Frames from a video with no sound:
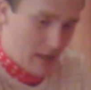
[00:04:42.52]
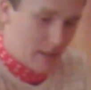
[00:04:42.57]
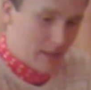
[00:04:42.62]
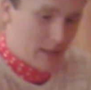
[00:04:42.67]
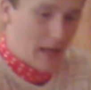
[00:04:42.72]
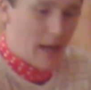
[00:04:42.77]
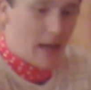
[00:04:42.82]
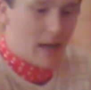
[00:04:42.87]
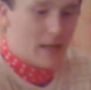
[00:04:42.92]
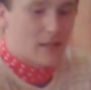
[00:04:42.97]

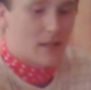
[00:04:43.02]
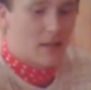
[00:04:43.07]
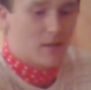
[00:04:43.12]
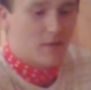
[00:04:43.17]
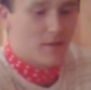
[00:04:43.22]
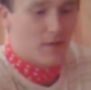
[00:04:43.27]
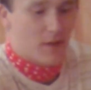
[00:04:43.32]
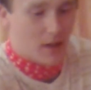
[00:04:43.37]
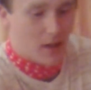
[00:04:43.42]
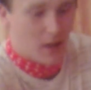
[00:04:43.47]
And
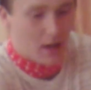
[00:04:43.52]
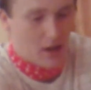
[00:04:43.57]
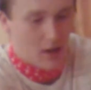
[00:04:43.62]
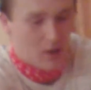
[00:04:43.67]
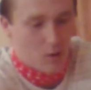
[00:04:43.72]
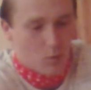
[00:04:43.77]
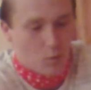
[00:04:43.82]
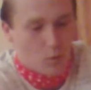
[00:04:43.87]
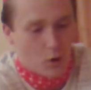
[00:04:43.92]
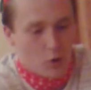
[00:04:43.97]
Aston
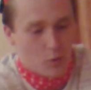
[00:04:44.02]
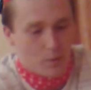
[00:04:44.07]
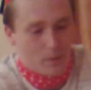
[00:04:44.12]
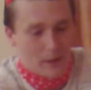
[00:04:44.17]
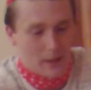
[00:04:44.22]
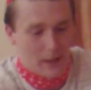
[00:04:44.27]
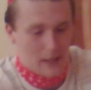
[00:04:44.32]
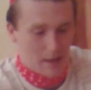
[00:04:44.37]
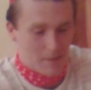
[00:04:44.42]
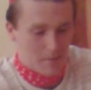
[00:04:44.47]
Villa will
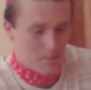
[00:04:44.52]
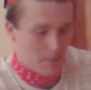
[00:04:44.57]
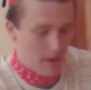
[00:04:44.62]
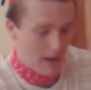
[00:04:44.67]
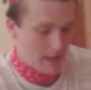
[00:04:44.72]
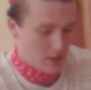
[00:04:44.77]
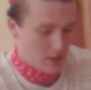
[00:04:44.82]
be